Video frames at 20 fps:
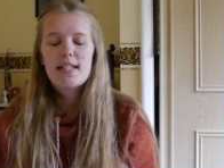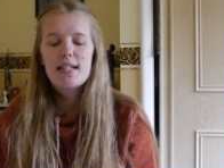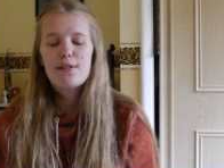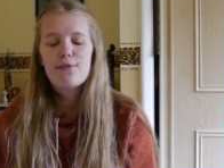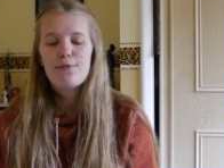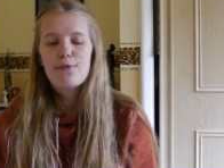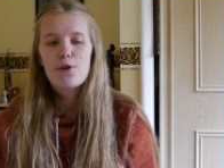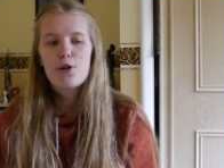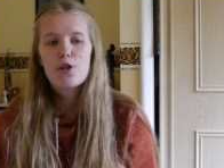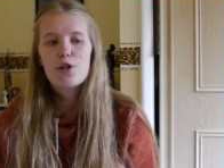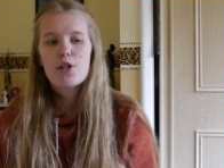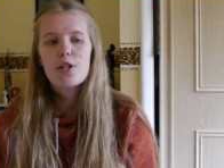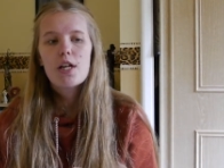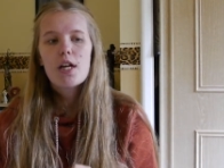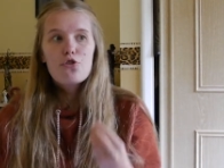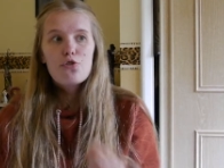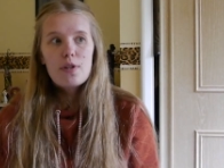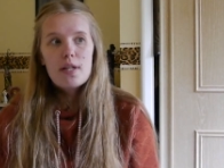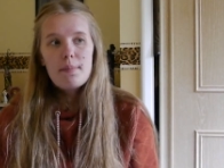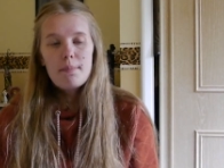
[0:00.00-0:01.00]
different
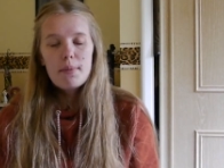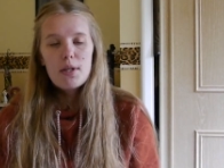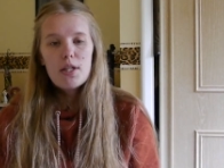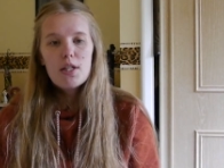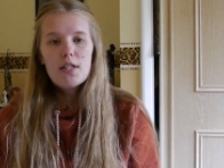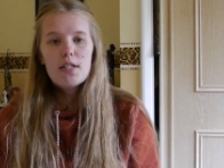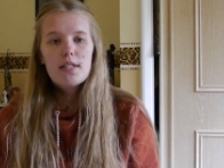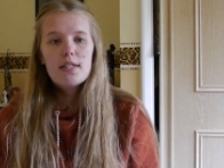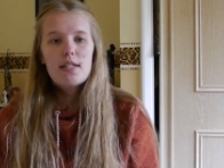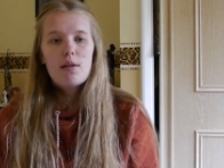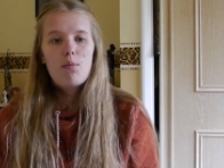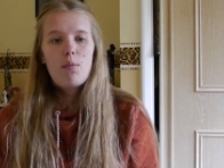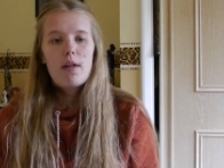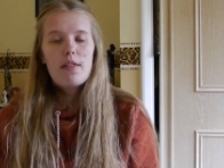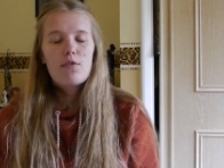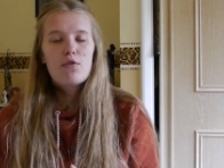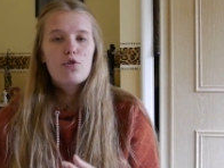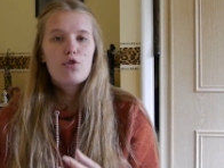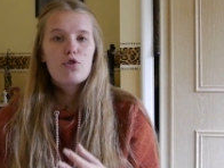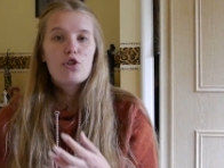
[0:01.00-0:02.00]
treatments and
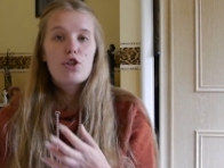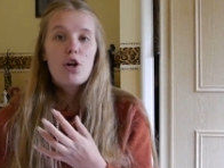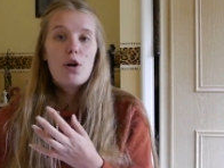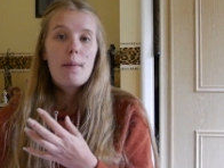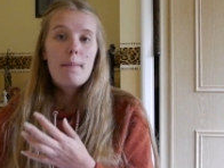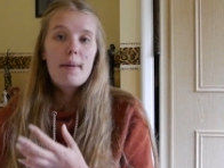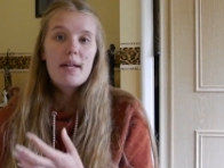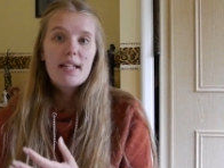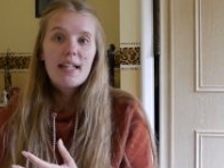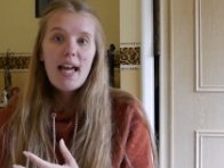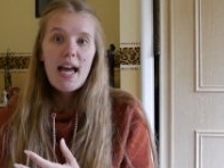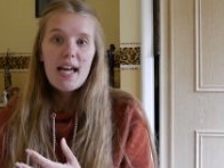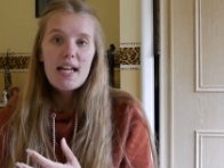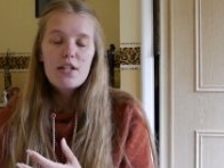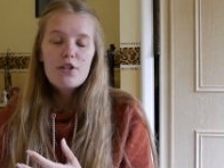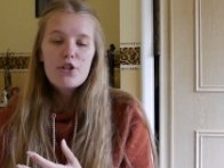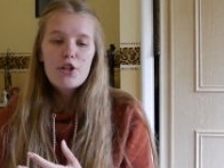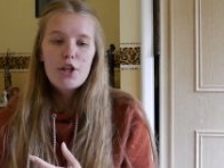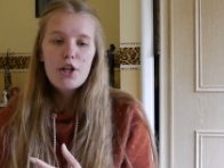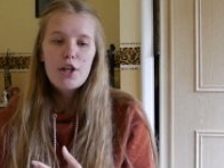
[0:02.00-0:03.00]
whether I want to go on
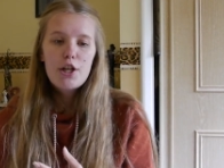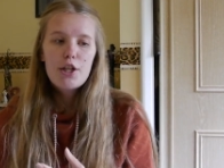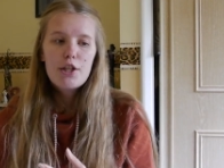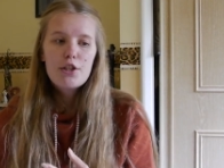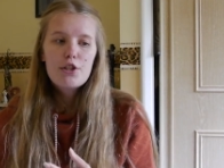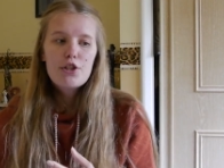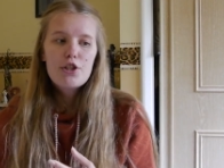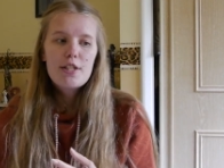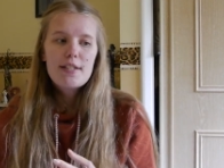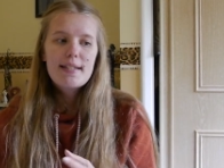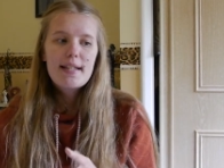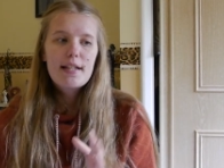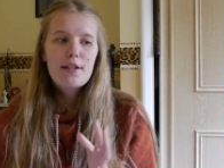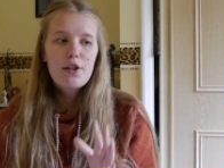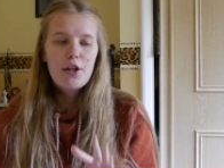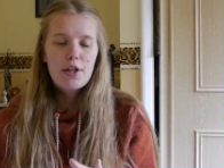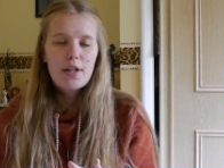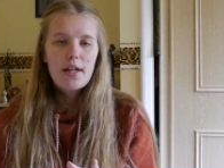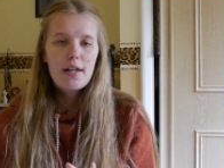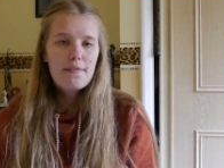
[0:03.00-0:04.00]
medication, she said,
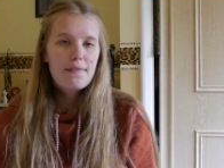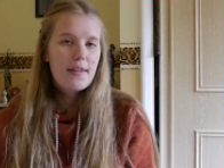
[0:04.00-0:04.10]
look,